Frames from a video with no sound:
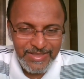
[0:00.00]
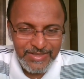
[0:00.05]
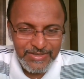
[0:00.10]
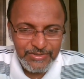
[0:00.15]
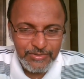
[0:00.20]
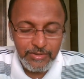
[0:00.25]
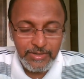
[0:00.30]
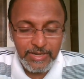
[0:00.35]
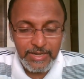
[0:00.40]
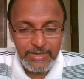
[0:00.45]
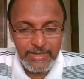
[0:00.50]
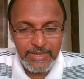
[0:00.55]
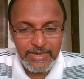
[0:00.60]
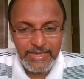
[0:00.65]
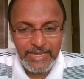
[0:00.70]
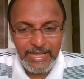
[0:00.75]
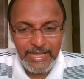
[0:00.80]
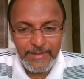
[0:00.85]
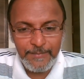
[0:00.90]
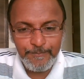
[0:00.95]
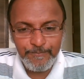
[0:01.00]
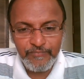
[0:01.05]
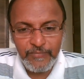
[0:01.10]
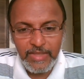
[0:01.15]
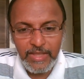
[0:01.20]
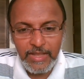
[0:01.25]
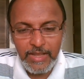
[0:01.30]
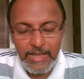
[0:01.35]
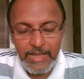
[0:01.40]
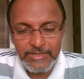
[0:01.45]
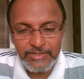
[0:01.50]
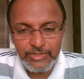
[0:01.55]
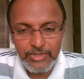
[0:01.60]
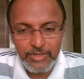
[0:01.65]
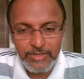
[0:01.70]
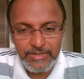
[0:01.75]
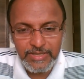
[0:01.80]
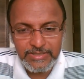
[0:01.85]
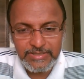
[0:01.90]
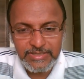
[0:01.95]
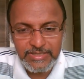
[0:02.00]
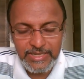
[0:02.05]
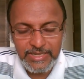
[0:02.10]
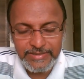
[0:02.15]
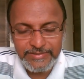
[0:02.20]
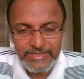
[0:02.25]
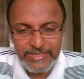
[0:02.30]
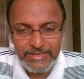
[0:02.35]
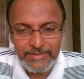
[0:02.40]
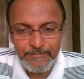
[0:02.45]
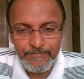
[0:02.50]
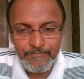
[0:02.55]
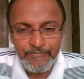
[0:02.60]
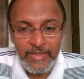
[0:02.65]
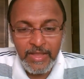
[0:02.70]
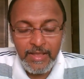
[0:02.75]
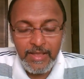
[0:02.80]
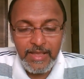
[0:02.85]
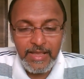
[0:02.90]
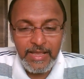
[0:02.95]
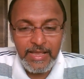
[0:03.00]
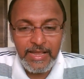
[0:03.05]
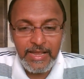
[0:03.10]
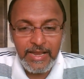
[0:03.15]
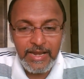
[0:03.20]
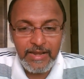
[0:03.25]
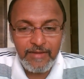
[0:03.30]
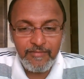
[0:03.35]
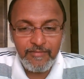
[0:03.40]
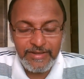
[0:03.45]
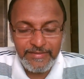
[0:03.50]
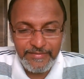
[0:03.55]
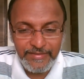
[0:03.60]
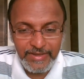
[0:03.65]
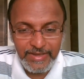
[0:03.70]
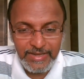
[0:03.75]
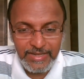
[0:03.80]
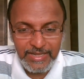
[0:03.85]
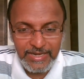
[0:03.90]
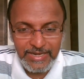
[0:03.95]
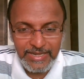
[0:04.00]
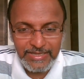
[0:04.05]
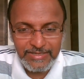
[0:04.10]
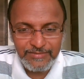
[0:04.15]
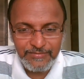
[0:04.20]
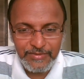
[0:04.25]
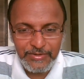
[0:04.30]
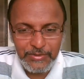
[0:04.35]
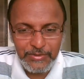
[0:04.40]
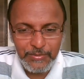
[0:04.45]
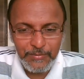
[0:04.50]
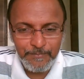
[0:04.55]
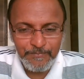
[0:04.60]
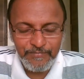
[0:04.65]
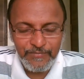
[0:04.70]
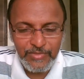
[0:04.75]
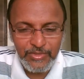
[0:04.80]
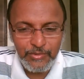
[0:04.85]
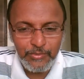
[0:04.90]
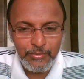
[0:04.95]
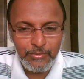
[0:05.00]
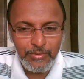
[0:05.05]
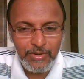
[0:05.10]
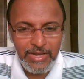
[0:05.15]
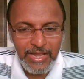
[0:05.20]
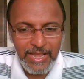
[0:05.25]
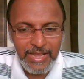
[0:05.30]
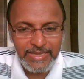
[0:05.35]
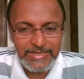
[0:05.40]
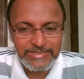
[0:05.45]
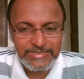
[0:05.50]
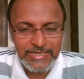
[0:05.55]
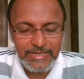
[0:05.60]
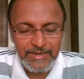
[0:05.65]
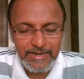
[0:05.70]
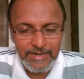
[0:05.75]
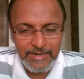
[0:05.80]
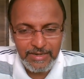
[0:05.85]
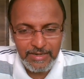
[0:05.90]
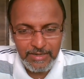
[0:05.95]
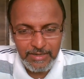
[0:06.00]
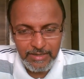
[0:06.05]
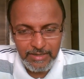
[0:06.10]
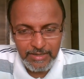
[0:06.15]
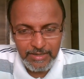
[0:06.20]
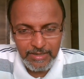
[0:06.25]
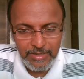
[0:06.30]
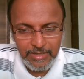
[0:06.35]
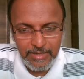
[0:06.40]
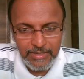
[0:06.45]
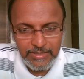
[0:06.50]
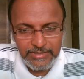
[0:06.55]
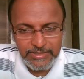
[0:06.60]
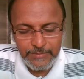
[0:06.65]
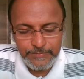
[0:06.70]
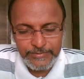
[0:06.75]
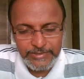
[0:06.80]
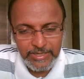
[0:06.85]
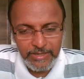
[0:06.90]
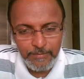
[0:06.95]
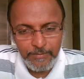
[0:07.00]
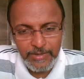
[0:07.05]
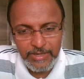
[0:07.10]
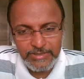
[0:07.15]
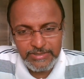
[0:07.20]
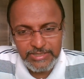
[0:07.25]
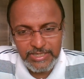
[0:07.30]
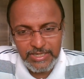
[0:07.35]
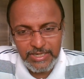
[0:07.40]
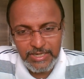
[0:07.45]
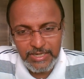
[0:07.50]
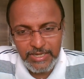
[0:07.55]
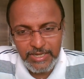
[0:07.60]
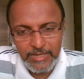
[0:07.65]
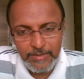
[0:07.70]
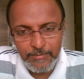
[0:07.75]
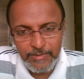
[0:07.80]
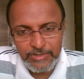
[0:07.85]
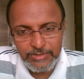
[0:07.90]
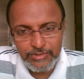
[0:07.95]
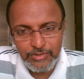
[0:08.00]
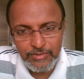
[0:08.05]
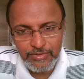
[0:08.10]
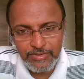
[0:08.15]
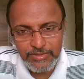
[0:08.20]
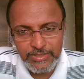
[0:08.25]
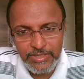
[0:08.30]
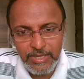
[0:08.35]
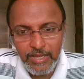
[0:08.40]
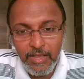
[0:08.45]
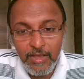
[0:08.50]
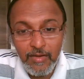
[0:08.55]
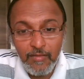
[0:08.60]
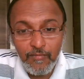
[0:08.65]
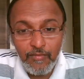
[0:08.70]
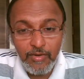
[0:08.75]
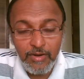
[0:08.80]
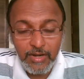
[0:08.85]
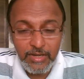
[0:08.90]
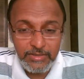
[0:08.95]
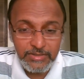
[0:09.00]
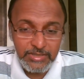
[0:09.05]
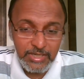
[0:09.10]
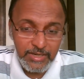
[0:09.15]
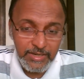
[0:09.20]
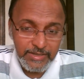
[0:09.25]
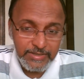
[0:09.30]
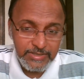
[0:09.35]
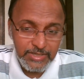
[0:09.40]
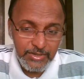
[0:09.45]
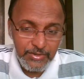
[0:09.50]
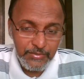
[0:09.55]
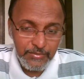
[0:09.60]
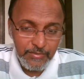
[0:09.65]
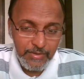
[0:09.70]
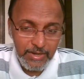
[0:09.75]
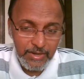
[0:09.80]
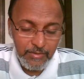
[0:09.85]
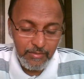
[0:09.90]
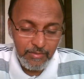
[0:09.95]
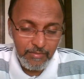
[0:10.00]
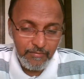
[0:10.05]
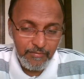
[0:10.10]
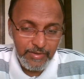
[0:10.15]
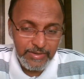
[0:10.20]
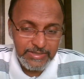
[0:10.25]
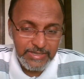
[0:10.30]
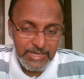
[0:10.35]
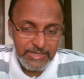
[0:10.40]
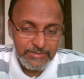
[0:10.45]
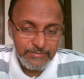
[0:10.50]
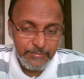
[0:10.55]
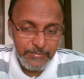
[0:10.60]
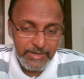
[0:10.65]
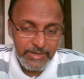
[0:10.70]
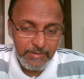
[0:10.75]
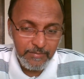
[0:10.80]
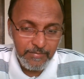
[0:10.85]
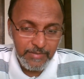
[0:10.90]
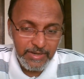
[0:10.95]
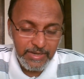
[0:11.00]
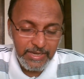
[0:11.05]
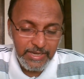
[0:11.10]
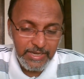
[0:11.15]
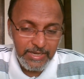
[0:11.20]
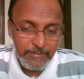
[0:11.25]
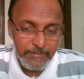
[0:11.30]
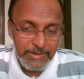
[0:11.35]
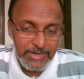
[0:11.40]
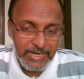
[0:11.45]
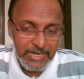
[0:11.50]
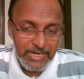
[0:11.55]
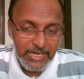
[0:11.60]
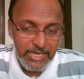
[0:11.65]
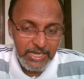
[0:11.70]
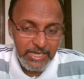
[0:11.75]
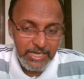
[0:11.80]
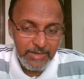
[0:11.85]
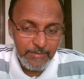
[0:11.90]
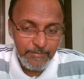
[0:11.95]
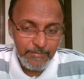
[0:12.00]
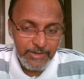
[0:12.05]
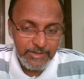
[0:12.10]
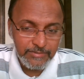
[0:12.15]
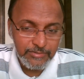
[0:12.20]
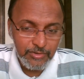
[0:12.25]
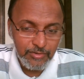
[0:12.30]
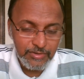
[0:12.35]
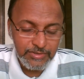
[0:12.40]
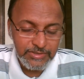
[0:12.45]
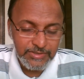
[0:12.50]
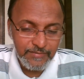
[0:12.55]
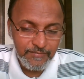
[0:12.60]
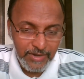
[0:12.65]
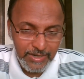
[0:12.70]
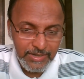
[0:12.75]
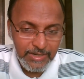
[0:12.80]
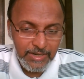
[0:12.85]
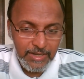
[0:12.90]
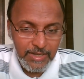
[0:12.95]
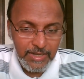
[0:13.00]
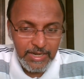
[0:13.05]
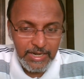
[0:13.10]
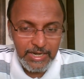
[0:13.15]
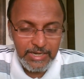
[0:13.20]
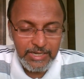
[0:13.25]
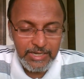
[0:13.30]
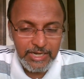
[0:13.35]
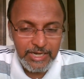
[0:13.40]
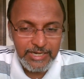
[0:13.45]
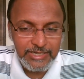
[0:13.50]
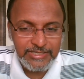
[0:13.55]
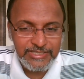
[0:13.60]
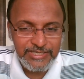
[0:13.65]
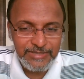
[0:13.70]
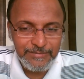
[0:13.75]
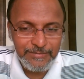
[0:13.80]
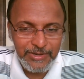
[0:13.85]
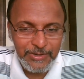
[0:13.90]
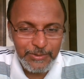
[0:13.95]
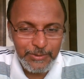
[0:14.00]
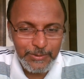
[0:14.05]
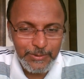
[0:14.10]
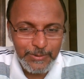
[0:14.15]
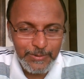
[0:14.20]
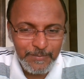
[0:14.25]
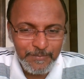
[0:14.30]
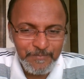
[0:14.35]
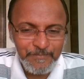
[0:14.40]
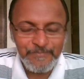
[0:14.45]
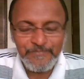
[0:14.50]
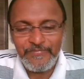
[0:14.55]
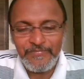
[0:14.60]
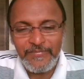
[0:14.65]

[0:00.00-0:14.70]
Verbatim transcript: So till that time, enjoy this lesson and we'll see in the next video. Do like, share and uh, subscribe my channel D M A Astrology. For consultation, you can always ask me in my email d m astrology one at the rate gmail dot com.